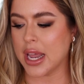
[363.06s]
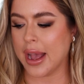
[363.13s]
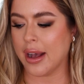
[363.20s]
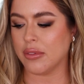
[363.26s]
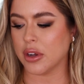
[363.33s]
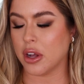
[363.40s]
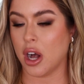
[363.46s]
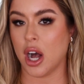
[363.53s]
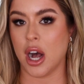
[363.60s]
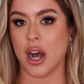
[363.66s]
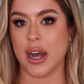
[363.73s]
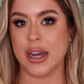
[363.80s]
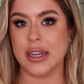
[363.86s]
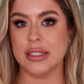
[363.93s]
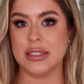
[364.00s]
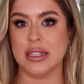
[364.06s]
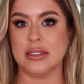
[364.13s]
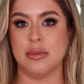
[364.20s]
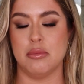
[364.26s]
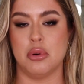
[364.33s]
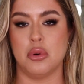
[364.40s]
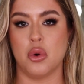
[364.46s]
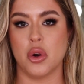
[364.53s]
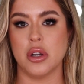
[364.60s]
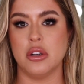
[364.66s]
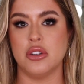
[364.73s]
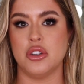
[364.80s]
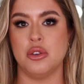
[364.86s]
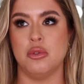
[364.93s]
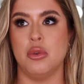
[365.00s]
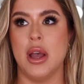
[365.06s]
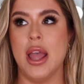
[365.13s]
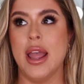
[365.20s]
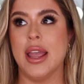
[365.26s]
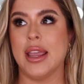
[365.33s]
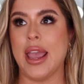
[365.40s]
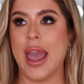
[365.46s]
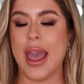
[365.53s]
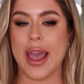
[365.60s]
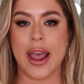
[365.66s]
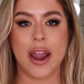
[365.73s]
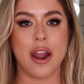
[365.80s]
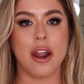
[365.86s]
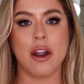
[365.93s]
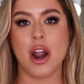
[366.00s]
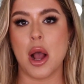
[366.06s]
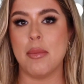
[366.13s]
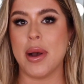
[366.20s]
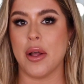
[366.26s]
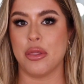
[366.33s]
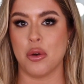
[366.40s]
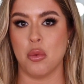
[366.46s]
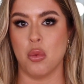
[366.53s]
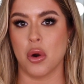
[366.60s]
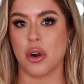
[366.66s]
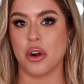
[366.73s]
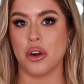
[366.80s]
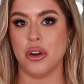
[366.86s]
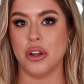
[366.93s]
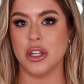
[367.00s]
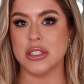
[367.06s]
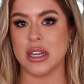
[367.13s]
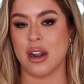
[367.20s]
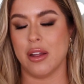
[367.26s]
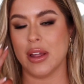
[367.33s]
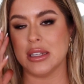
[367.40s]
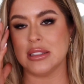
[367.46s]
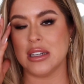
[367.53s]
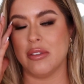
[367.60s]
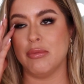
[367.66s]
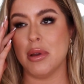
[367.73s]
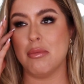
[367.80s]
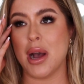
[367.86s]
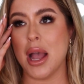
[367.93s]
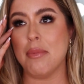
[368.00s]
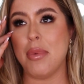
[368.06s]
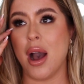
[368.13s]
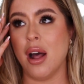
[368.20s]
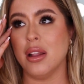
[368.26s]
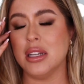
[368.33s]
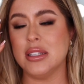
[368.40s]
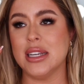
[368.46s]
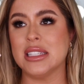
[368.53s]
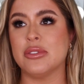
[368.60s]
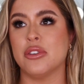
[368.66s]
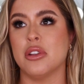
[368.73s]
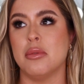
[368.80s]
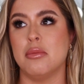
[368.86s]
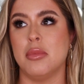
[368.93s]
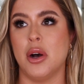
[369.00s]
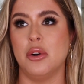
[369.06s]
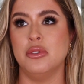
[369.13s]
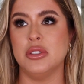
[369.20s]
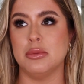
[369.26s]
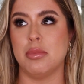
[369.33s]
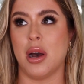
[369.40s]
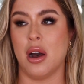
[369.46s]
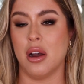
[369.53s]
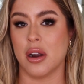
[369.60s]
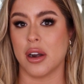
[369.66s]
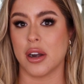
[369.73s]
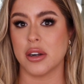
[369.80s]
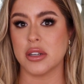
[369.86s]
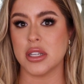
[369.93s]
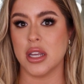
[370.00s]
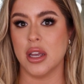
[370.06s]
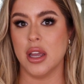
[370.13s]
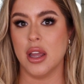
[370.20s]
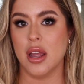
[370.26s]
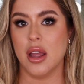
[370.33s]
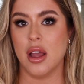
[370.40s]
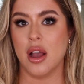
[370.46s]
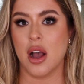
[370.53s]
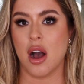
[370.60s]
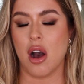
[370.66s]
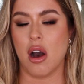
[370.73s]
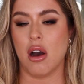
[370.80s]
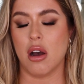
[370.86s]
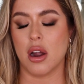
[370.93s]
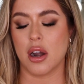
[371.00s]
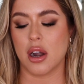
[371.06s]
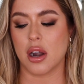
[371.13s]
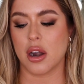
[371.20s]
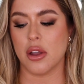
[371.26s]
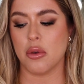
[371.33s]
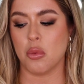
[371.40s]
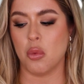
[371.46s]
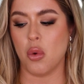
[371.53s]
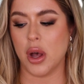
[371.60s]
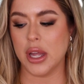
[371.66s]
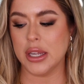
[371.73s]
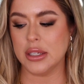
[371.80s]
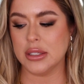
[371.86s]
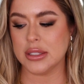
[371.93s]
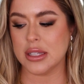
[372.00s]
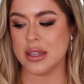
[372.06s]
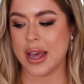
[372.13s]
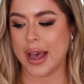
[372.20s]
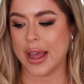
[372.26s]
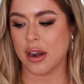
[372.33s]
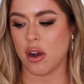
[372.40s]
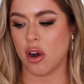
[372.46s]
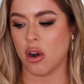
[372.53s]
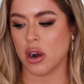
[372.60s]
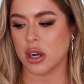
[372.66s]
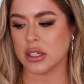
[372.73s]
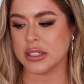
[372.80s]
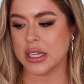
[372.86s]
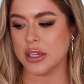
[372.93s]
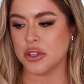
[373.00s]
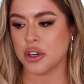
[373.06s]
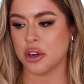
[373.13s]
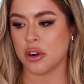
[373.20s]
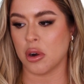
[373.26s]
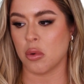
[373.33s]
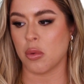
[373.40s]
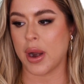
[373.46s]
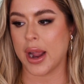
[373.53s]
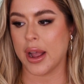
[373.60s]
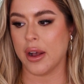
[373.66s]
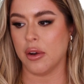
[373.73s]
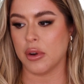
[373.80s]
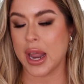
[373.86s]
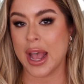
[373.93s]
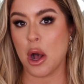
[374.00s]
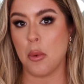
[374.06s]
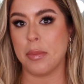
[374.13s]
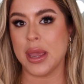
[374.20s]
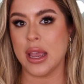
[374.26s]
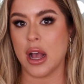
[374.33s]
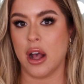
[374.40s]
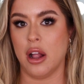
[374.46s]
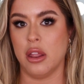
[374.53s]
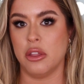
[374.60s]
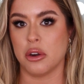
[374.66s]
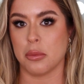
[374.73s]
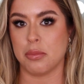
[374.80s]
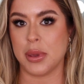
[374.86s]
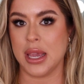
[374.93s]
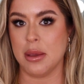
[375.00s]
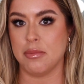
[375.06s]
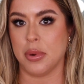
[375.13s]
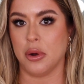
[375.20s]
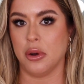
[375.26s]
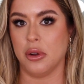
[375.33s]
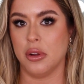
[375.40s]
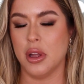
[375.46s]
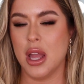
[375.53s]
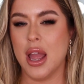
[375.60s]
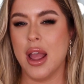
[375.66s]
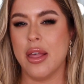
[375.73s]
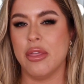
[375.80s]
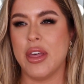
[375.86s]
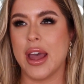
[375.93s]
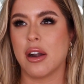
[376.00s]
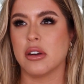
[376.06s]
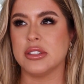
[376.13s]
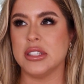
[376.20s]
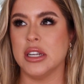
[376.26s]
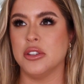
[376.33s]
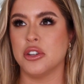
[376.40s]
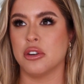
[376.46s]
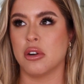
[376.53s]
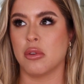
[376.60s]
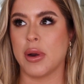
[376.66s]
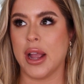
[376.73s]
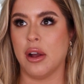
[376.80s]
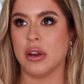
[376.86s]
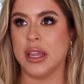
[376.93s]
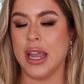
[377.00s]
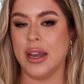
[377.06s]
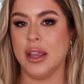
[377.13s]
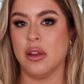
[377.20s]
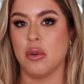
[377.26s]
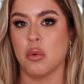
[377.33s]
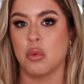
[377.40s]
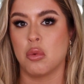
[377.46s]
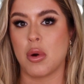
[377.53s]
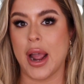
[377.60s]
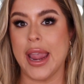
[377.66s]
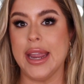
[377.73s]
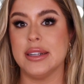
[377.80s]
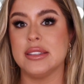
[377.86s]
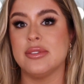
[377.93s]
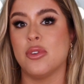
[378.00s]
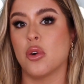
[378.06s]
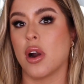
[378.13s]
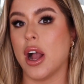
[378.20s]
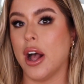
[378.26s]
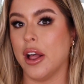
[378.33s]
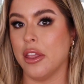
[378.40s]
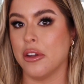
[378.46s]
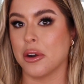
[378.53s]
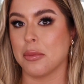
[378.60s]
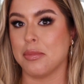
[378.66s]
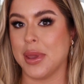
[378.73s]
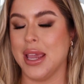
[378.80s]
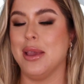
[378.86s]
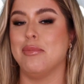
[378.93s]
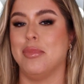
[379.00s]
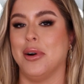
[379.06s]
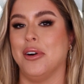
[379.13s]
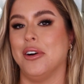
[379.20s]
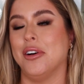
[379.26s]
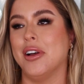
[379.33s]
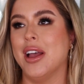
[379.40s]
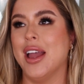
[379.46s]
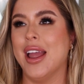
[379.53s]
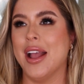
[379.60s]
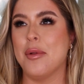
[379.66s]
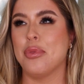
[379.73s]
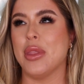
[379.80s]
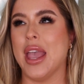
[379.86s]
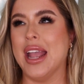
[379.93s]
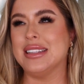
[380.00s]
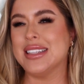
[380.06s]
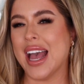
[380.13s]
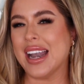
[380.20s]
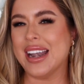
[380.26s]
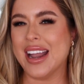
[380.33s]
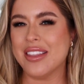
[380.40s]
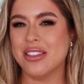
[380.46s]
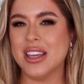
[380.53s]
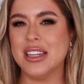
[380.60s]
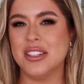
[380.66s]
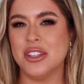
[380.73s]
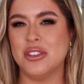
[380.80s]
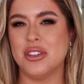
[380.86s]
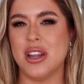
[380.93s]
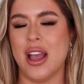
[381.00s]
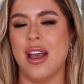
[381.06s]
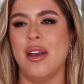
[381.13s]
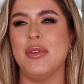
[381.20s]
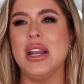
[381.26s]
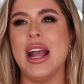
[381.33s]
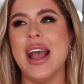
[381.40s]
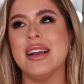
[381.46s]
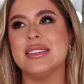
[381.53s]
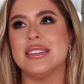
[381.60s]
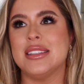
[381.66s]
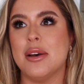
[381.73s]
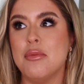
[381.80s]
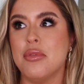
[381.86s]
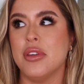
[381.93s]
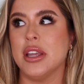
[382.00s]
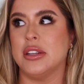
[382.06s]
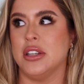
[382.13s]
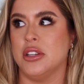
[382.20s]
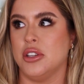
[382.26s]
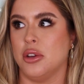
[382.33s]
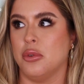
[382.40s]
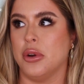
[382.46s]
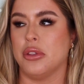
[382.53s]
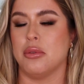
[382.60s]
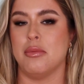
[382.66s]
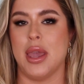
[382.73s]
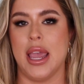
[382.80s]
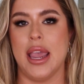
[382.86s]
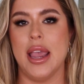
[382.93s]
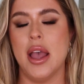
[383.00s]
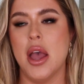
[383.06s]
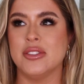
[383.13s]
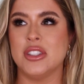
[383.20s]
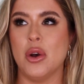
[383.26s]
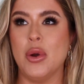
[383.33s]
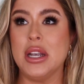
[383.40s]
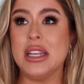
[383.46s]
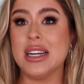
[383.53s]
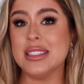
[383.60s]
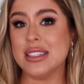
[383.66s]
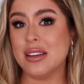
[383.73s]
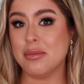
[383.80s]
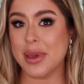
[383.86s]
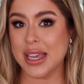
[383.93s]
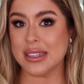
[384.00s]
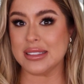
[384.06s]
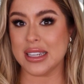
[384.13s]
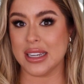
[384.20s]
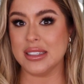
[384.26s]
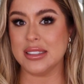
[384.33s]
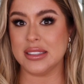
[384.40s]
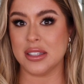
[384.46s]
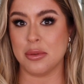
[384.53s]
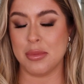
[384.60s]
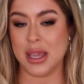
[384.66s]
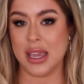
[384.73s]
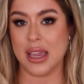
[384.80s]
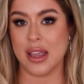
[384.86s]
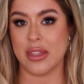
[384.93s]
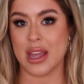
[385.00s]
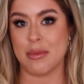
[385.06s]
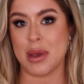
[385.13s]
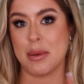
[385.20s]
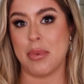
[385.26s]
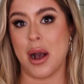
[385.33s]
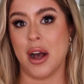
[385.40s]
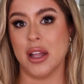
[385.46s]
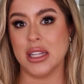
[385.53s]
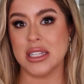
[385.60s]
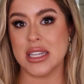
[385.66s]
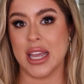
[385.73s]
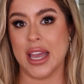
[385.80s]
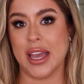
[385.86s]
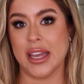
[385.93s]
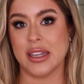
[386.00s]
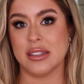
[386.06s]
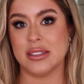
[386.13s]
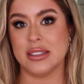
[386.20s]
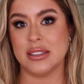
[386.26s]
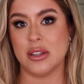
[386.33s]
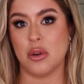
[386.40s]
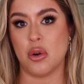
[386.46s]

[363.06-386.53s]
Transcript: to have a cause. It's important to care about the world and all that stuff. But my politics, for the most part, are ones that are centered around helping other people, that are centered around getting rights for other people. It's got nothing to, it has something to do with me. So it doesn't make sense to me that my politics